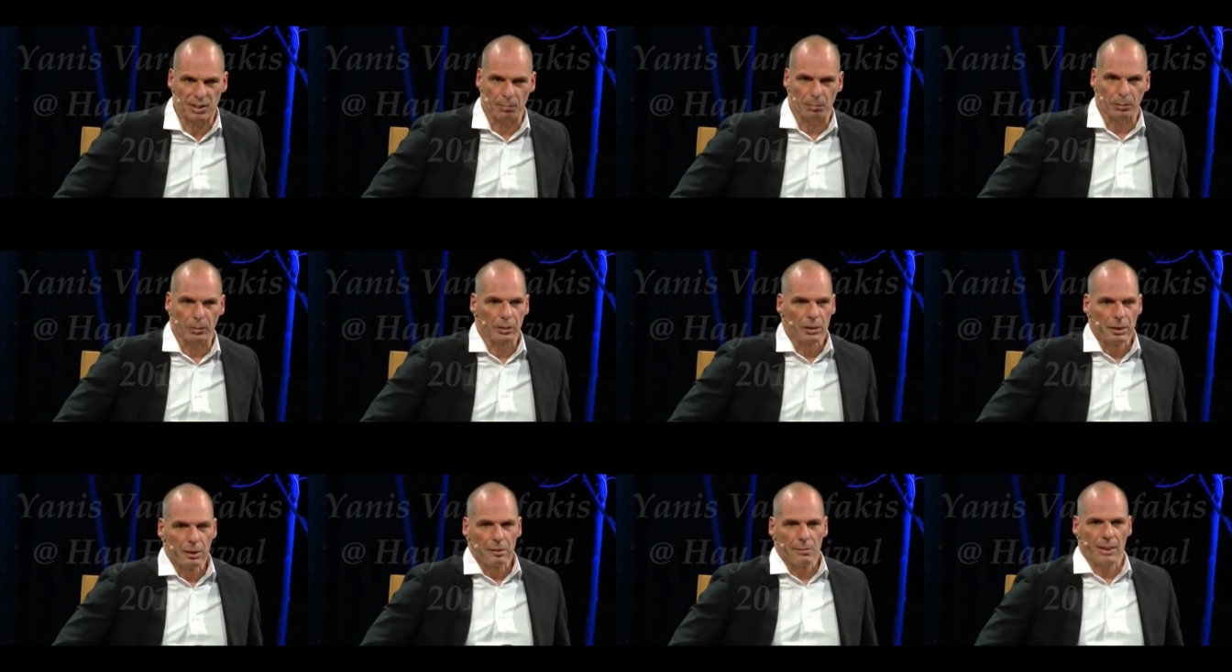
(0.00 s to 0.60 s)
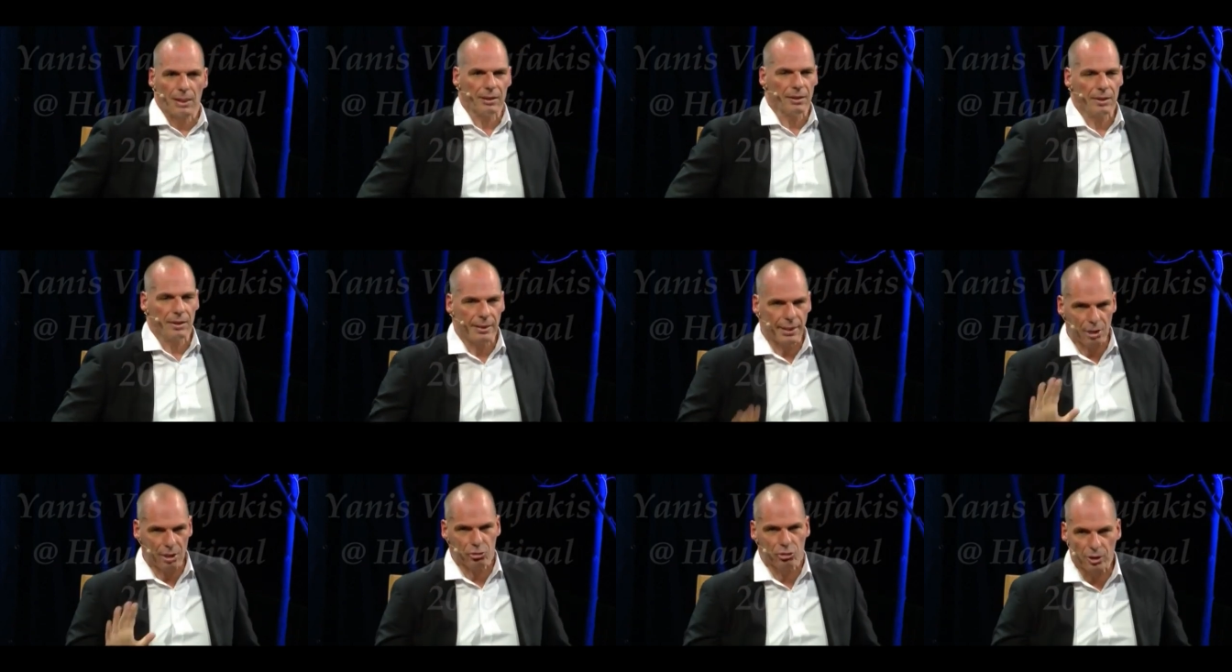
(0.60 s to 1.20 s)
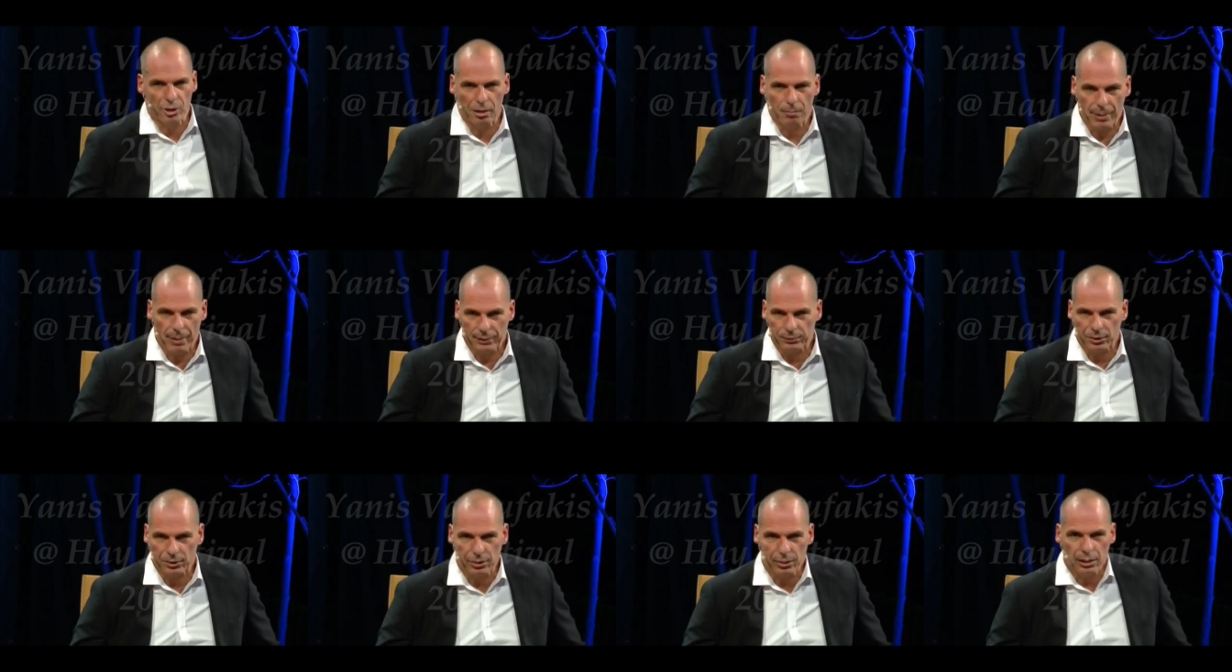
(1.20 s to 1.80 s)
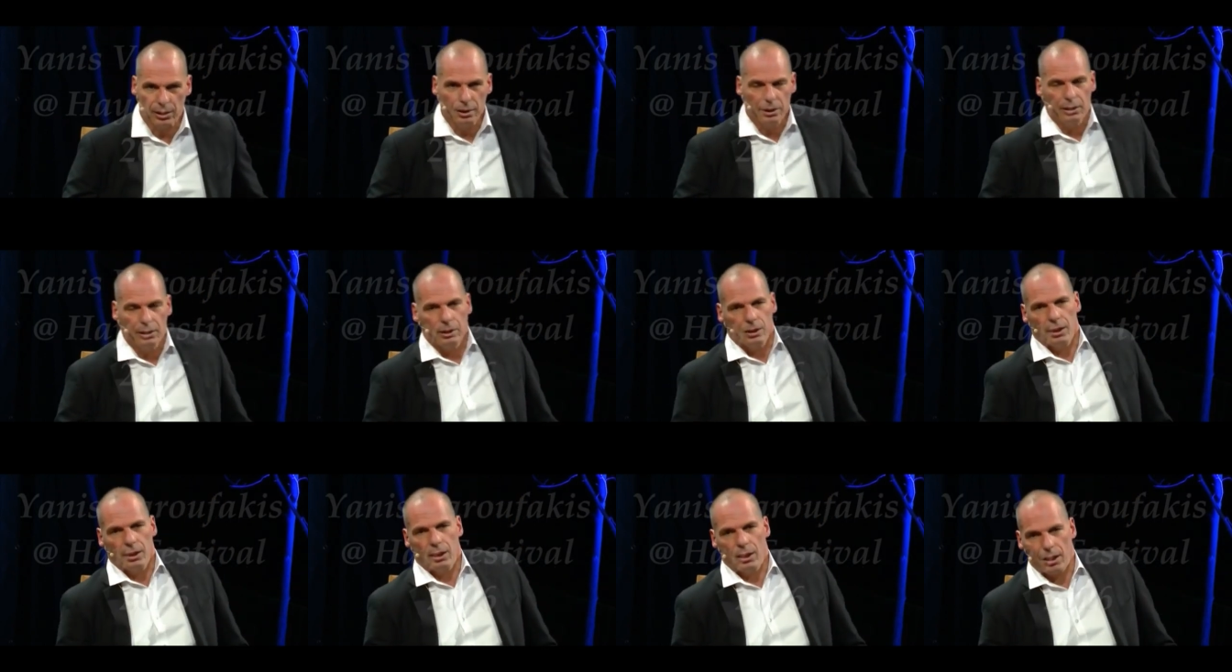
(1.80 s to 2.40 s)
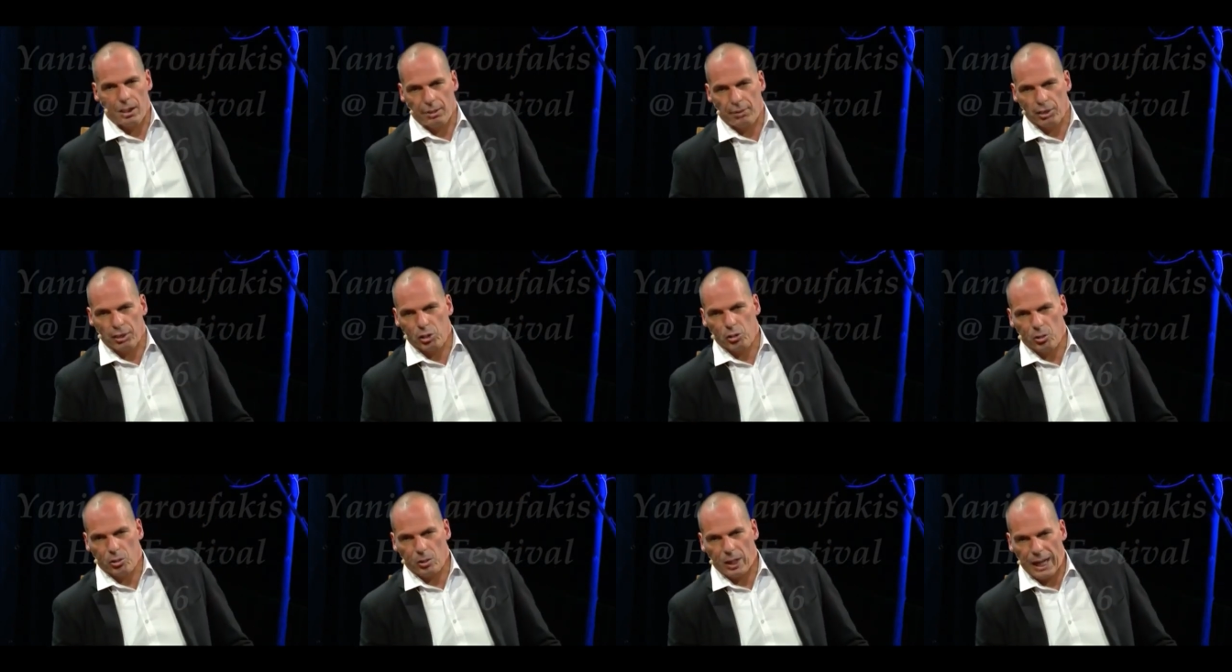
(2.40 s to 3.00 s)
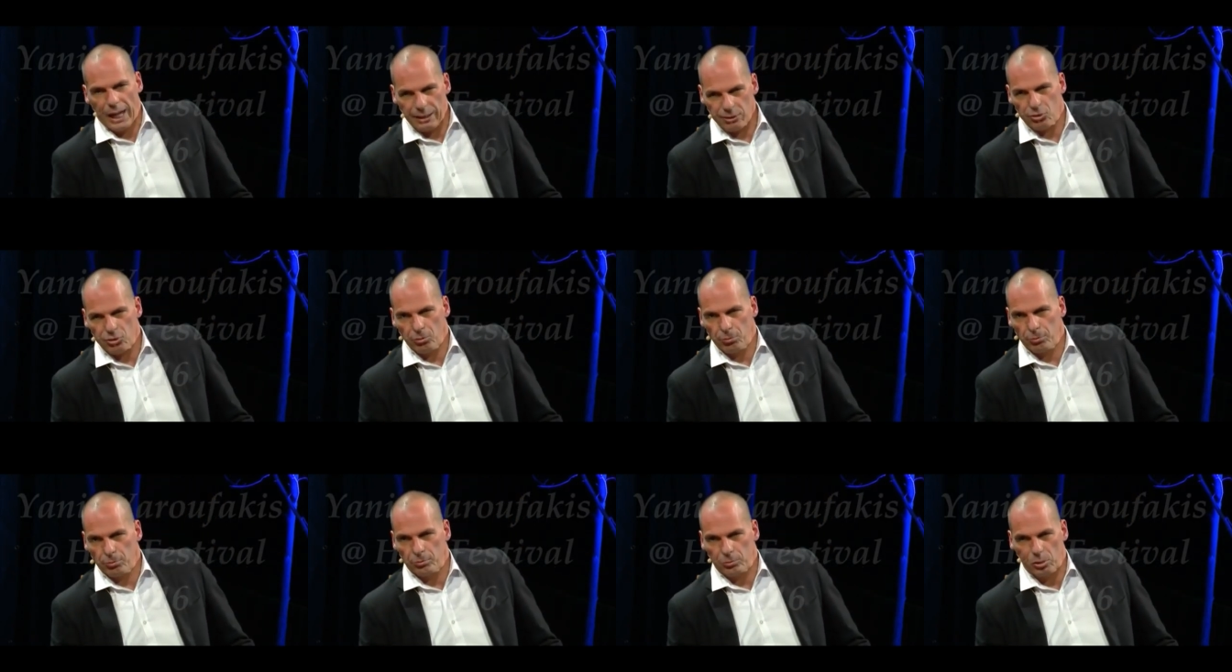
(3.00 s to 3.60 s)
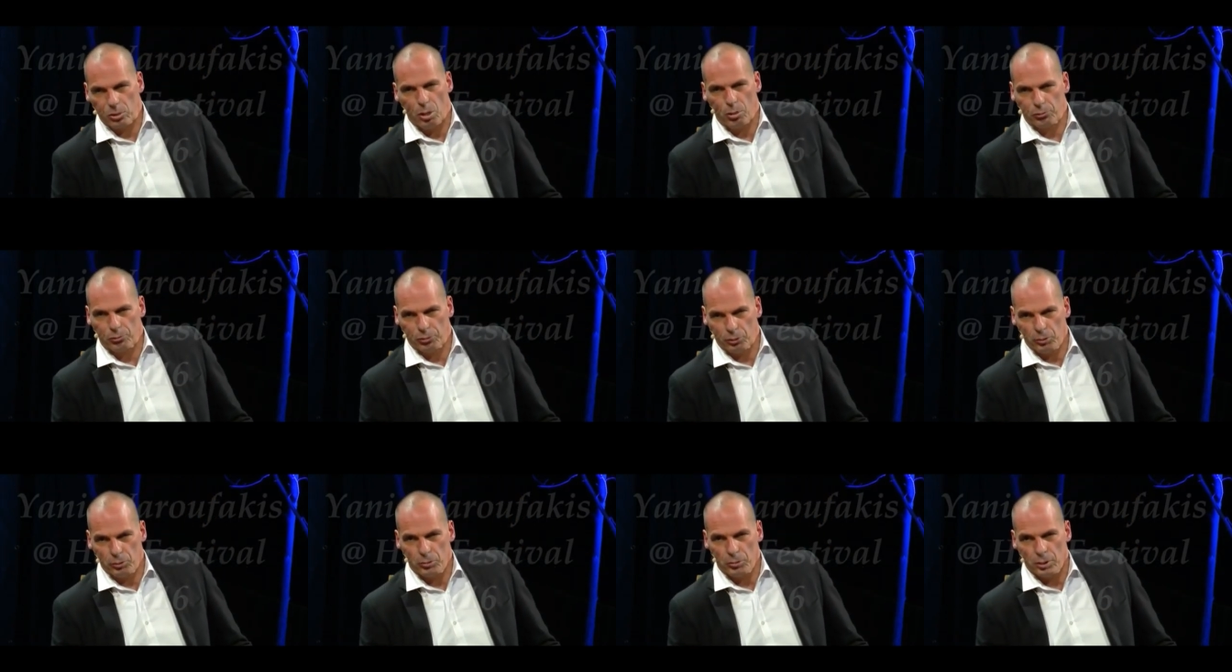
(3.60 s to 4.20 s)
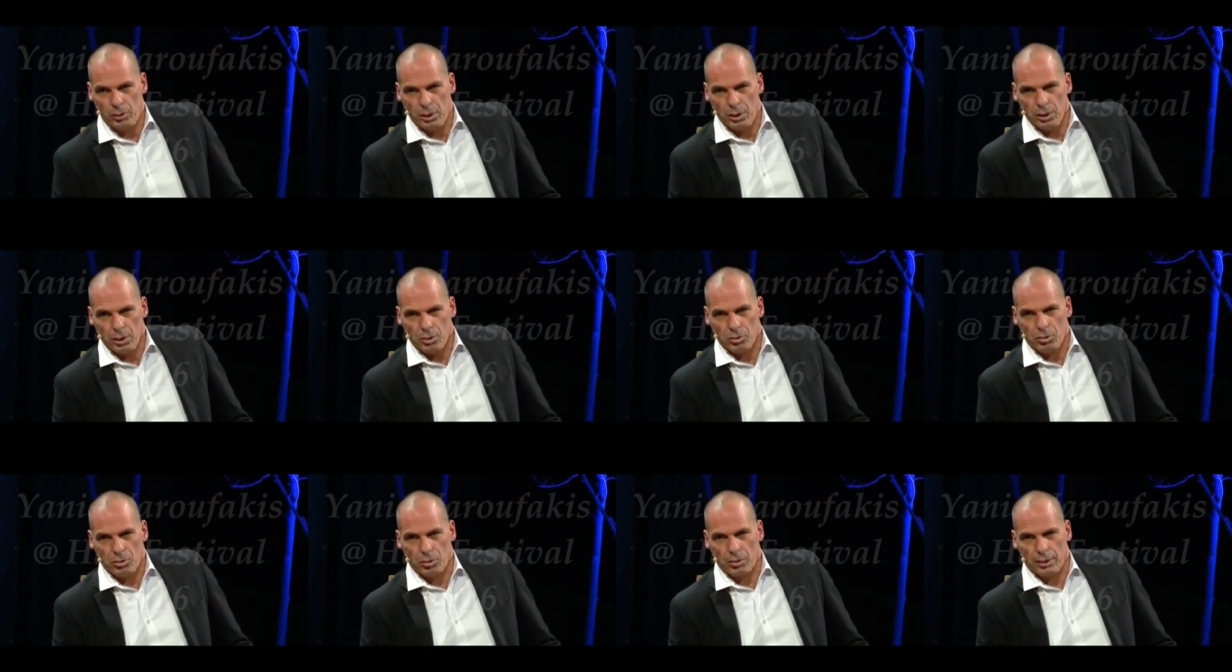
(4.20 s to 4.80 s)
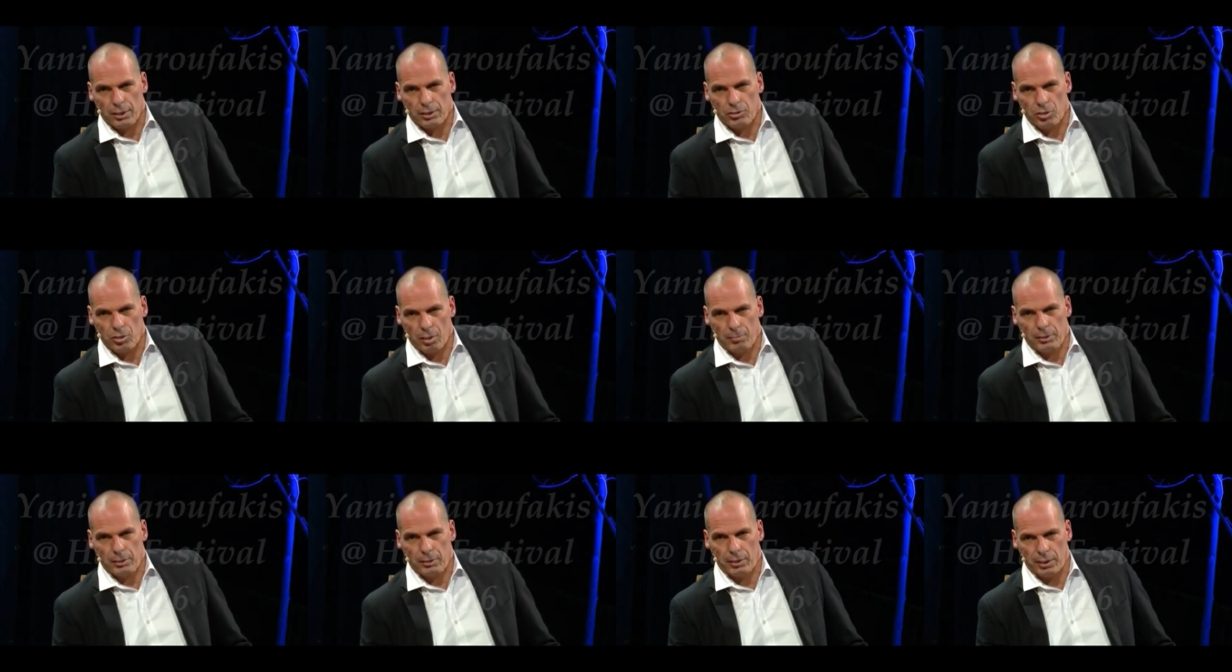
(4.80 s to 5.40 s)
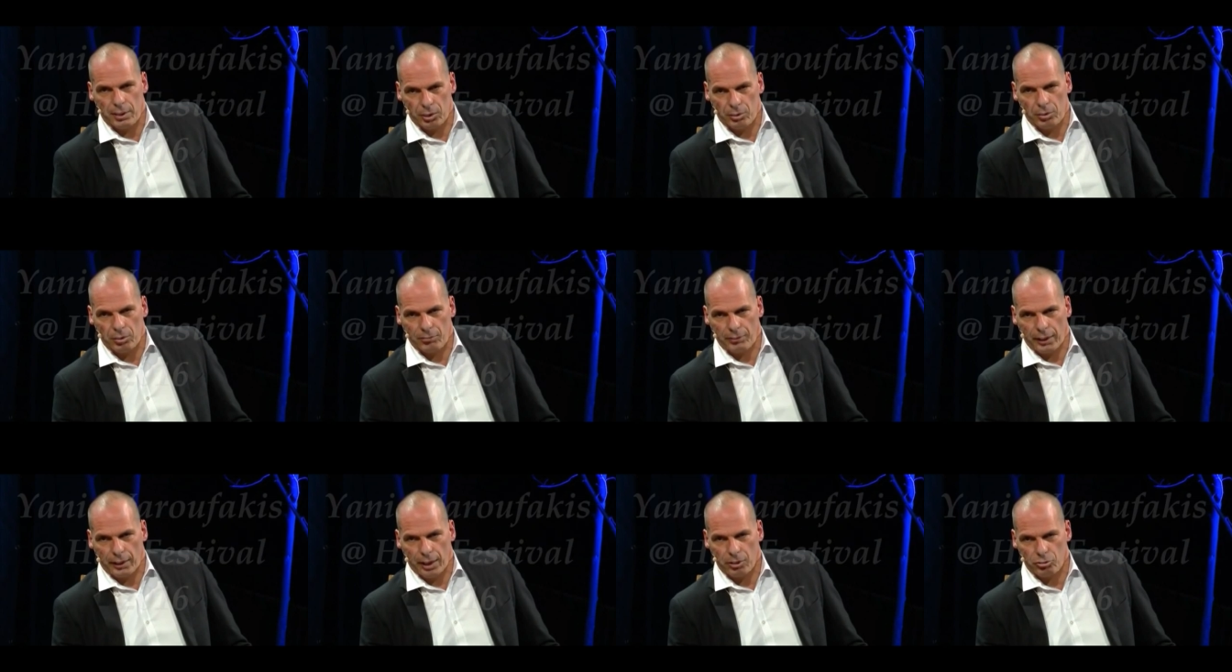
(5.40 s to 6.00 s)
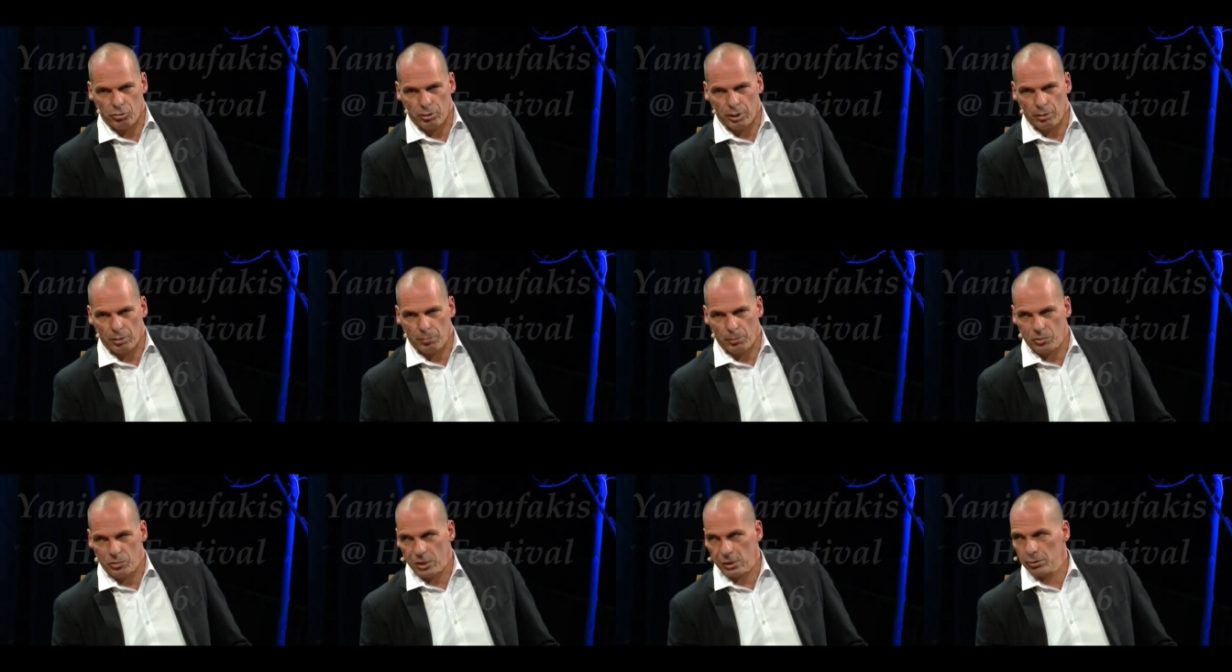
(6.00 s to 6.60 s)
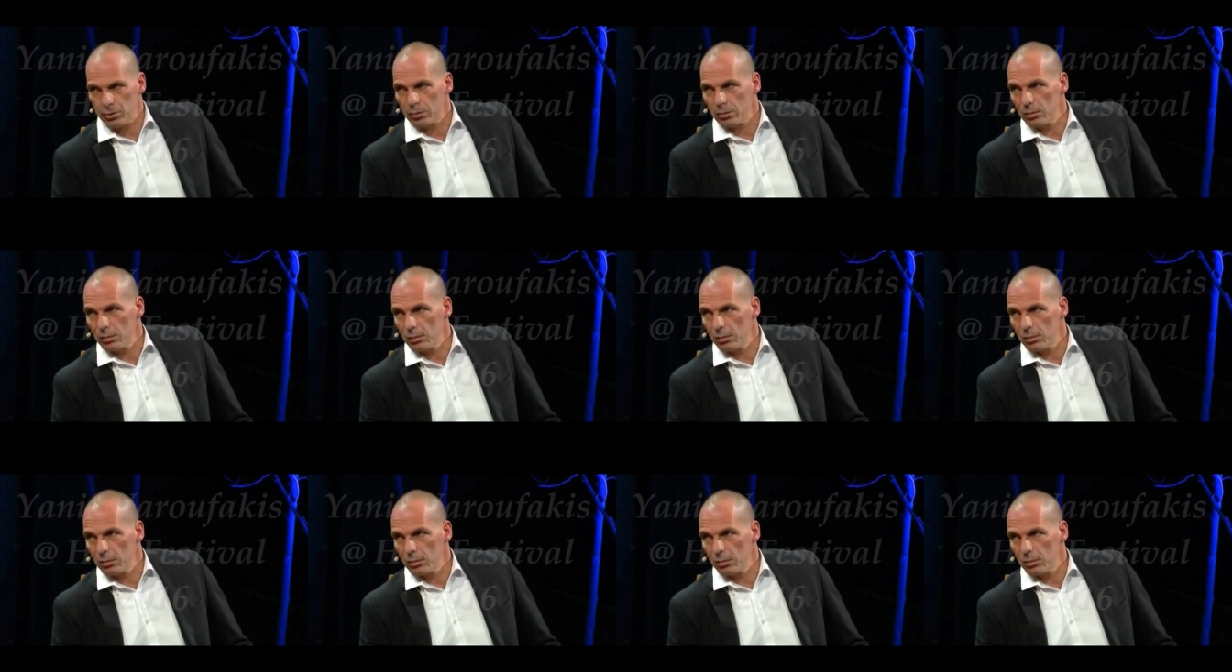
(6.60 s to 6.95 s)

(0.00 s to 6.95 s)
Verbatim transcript: simple. This is a national matter. Uh, the euro has to, to, go through so that German reunification can proceed.